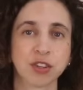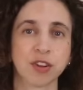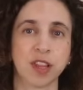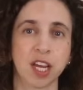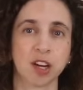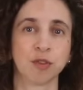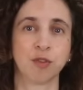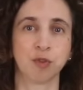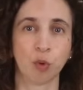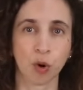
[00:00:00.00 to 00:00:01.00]
are there
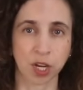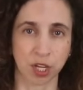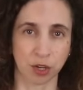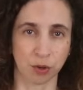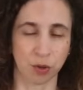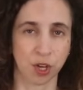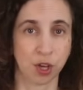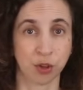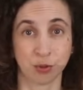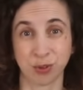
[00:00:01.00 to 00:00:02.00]
for you
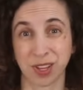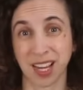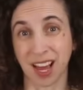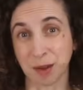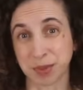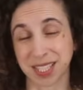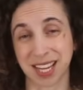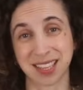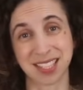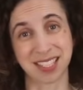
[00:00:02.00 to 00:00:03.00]
through the ups
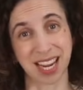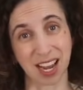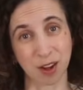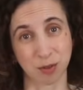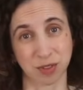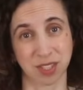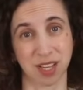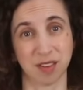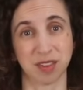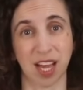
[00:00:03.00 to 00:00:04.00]
and the downs
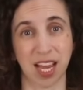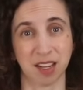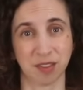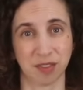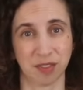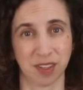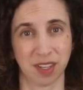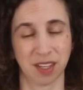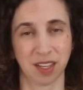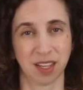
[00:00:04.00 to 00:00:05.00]
of life.
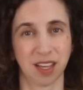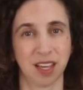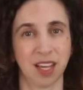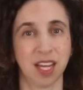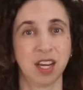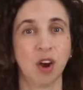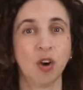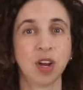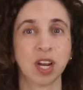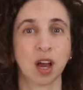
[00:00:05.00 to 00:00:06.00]
In
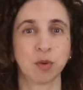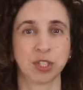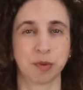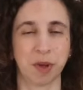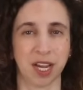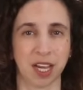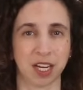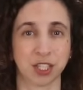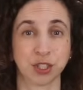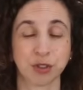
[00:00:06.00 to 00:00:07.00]
Okinawa,
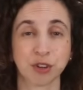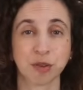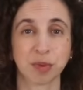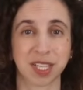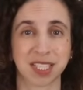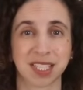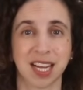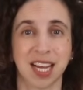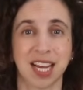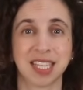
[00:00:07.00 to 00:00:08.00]
Japan, children are placed
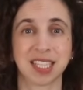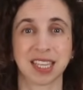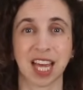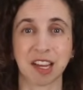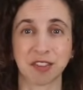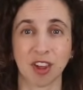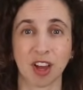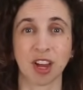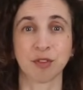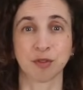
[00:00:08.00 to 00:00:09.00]
into
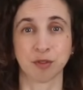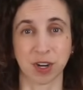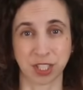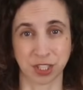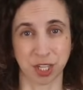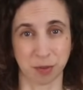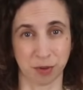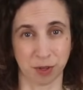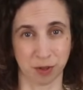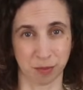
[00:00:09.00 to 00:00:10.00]
lifelong friendship
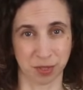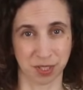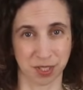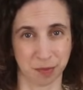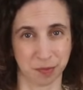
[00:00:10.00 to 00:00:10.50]
groups.